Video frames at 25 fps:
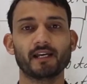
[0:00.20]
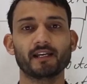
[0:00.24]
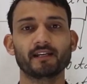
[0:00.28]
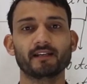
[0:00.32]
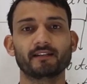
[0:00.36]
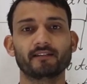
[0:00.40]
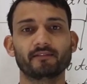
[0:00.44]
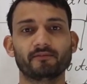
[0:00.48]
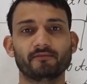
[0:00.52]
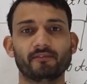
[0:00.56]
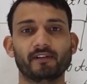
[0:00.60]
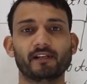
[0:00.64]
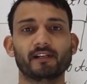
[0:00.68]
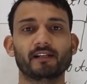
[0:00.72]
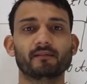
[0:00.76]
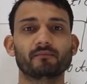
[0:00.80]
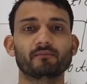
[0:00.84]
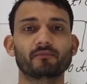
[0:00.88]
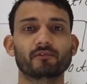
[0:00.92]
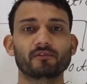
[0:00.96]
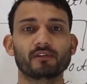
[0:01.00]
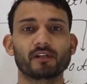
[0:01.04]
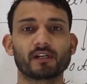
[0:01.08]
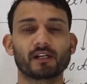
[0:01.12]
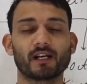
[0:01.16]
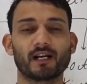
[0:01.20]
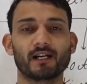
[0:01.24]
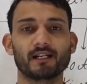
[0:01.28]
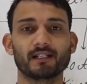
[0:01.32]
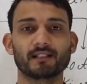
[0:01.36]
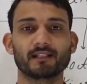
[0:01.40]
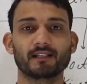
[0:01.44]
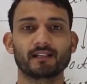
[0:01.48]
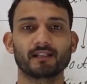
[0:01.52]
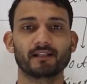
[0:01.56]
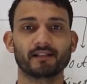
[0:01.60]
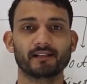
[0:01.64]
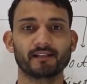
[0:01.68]
Hi, welcome to the
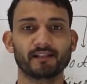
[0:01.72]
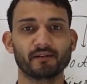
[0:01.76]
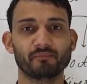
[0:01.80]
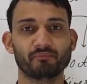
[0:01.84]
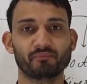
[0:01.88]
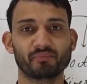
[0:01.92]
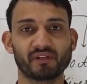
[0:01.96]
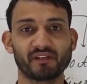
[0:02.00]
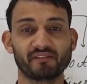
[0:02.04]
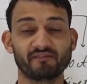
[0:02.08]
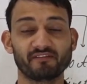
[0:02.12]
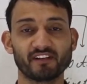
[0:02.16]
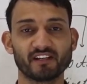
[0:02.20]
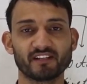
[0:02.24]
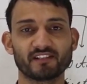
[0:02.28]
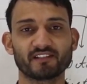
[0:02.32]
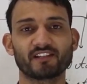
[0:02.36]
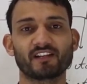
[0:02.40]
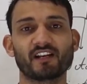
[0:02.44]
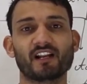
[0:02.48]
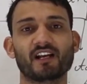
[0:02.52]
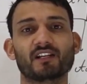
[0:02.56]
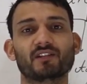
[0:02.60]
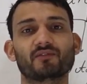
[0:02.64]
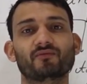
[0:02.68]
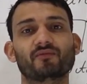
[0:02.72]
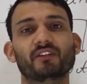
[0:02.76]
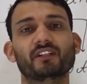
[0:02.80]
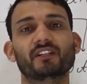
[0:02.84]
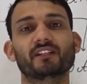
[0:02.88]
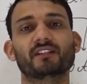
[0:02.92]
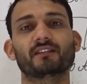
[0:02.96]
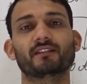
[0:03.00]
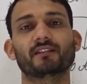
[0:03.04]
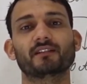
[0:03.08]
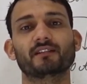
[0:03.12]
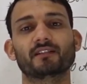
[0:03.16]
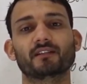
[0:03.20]
class. In the previous class
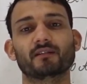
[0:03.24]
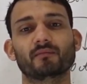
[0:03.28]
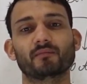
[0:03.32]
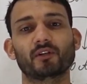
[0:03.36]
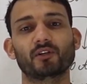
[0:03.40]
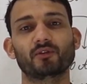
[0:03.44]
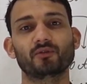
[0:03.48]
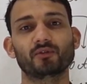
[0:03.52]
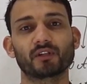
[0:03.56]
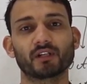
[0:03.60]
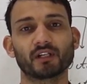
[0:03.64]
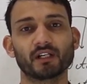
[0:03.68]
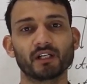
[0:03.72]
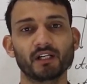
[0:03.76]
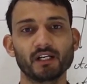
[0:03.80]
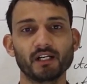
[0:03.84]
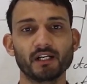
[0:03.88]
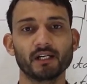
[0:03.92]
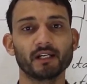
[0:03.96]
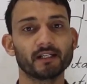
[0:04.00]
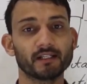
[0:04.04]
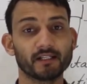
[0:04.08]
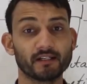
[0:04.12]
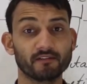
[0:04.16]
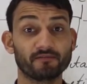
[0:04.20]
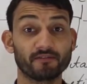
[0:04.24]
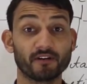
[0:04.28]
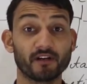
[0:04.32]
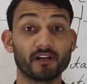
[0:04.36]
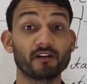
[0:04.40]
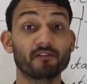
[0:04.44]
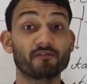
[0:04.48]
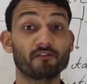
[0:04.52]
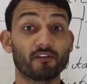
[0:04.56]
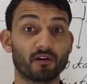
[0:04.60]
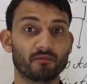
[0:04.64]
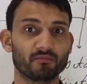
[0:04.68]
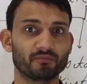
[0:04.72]
we discussed about
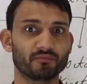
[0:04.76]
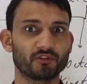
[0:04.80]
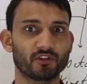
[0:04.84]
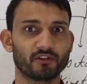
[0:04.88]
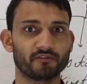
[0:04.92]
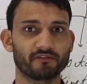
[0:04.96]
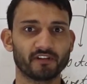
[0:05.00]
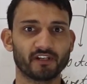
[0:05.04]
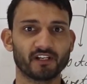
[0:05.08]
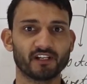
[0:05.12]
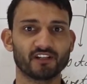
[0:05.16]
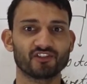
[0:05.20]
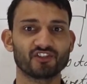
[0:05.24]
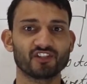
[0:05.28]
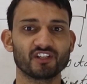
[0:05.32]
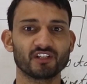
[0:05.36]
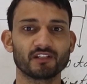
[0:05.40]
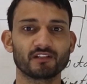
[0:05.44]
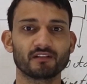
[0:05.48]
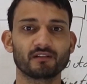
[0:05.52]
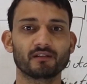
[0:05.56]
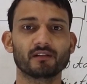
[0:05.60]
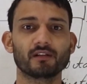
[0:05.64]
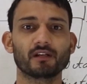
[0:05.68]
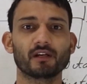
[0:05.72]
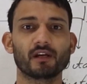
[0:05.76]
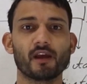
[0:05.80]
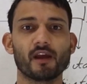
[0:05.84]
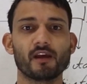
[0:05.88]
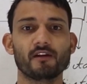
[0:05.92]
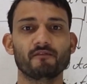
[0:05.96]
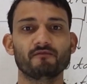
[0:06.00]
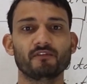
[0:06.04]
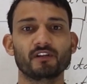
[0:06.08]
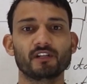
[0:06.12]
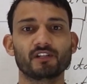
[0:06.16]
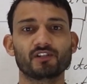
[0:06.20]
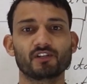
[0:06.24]
different forms of energies
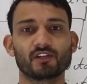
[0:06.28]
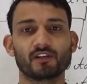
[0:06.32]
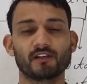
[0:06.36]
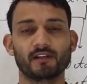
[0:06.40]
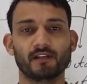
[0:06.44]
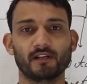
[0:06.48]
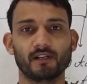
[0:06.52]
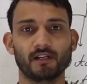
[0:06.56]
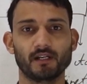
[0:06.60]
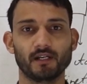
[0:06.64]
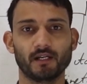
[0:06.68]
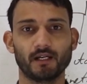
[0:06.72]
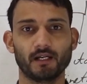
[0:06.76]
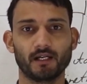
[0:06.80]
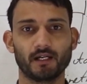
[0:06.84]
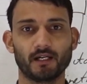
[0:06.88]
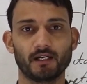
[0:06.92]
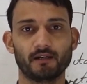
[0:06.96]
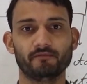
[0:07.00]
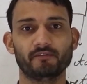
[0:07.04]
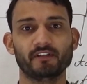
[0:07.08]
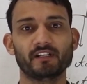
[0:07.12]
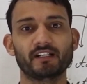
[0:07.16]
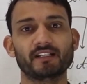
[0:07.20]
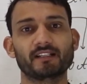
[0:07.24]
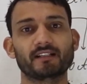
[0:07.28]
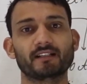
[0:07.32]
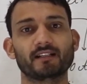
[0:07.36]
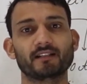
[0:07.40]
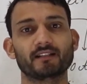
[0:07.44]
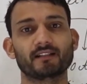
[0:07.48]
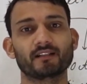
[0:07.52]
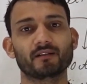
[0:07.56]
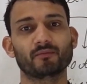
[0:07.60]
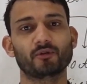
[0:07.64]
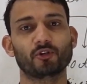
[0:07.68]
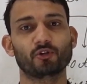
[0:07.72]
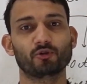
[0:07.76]
in which we
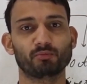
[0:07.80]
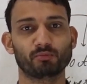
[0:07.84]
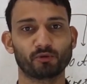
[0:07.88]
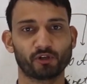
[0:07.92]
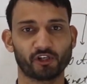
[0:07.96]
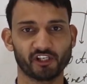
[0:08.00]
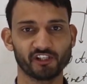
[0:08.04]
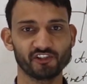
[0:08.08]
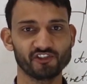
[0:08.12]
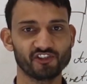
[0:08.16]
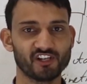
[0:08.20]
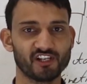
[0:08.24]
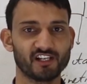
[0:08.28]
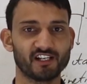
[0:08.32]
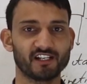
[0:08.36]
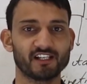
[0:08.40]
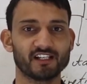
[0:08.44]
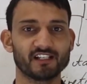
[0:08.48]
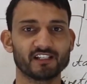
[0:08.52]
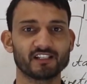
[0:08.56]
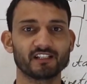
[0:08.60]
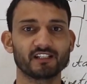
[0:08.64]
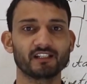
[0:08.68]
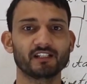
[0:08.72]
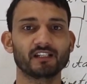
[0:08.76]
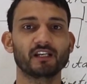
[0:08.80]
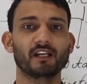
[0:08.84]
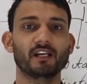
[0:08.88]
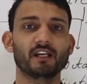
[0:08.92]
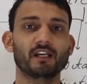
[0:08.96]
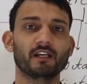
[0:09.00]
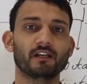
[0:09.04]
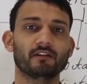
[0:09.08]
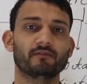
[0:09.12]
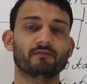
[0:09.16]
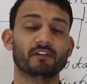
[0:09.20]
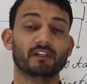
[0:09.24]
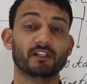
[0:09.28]
discussed about potential energy,
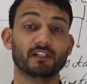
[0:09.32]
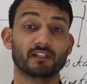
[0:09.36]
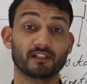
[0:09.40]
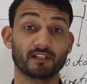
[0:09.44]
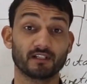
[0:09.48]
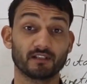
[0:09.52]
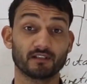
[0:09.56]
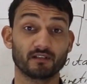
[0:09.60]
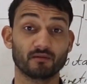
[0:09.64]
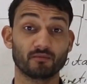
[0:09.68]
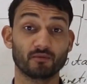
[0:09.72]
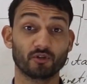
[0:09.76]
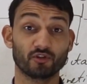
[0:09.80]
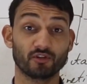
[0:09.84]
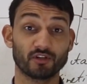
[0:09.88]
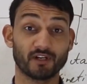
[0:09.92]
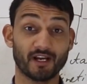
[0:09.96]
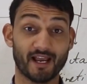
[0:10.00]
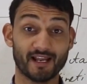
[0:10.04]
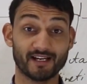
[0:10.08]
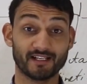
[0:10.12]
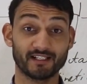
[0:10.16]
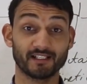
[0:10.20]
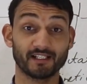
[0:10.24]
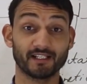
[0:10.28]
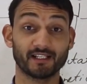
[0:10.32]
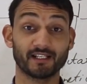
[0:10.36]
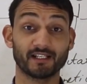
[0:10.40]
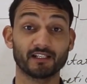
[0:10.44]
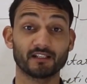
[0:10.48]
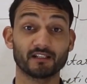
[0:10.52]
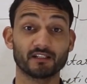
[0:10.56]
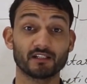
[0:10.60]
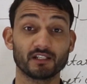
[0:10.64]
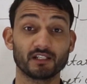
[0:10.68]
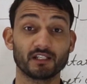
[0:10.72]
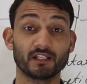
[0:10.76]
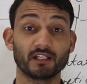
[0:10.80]
we discussed about kinetic
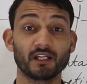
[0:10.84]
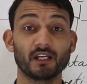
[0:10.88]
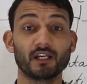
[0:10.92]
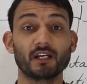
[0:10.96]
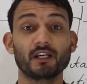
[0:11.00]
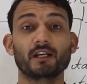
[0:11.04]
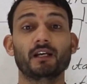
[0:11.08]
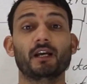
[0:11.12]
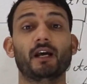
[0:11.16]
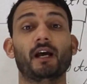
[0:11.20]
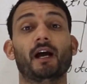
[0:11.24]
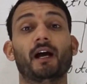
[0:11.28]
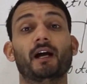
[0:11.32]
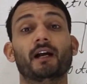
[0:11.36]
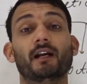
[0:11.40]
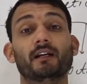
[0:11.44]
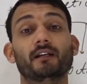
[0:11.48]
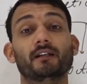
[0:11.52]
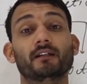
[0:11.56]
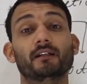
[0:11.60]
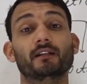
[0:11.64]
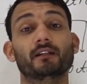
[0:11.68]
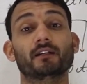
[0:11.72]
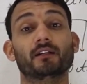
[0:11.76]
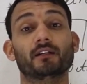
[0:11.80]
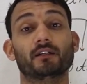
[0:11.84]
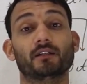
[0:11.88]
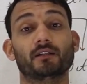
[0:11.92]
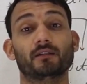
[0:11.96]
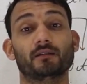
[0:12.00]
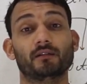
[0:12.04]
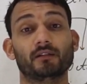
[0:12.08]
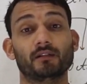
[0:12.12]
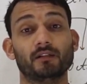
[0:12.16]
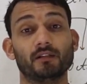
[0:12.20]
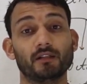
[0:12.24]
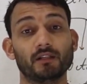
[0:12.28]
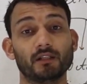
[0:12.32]
energy and
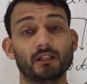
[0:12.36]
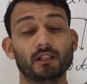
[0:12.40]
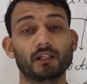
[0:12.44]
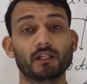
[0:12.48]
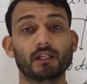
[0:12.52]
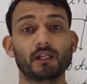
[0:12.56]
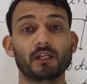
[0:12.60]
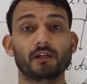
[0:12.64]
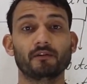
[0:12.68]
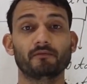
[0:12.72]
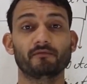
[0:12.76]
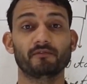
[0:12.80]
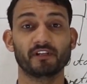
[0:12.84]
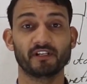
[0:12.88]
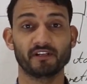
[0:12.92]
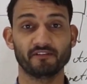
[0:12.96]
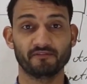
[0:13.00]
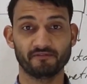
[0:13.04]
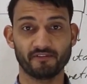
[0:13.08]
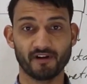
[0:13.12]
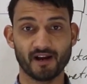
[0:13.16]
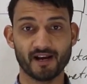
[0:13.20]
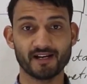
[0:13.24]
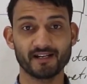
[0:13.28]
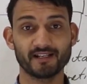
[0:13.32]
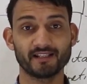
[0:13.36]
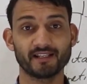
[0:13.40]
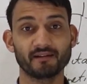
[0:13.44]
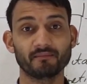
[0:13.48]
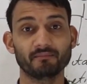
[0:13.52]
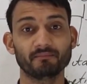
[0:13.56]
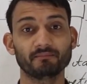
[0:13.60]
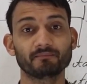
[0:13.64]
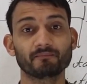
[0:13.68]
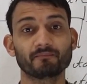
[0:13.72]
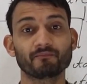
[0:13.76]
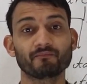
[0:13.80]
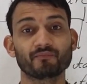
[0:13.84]
we defined
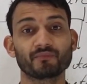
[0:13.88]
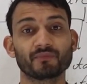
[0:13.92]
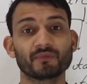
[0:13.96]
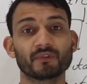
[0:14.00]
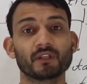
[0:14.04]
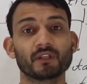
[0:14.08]
them,